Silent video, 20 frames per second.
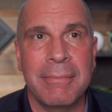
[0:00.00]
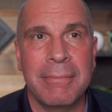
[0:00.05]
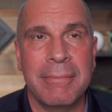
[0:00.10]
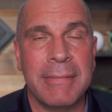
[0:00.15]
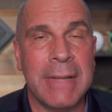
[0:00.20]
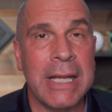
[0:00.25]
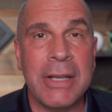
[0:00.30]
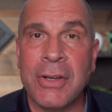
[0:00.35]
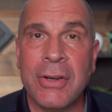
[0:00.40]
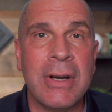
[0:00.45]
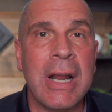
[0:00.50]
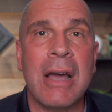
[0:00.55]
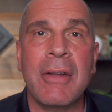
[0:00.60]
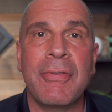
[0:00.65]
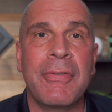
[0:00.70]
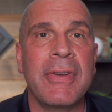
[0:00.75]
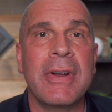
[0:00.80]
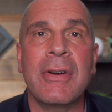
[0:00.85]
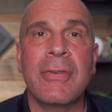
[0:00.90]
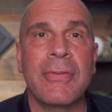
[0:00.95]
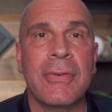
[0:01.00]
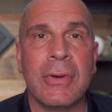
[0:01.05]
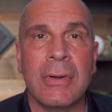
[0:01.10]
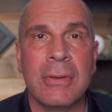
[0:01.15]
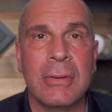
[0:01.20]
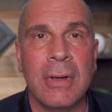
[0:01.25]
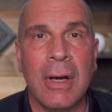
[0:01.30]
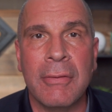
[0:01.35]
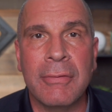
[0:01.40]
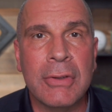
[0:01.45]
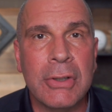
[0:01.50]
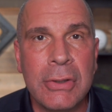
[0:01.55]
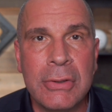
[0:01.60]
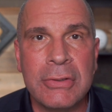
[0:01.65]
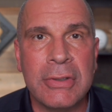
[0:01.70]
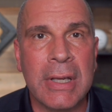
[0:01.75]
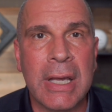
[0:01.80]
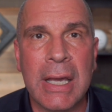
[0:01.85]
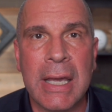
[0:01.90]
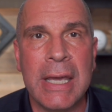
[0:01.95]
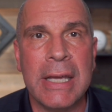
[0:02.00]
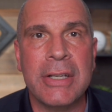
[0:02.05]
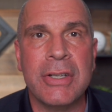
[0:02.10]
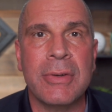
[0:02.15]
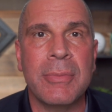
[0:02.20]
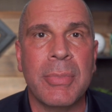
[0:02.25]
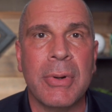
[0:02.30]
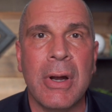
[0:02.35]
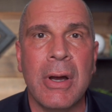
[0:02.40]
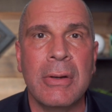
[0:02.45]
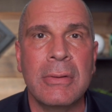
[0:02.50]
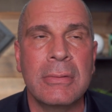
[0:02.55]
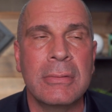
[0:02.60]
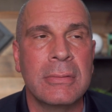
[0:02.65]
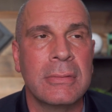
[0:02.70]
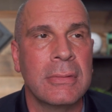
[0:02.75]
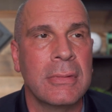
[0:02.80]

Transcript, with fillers: that you're not fearful of losing a kitchen pro,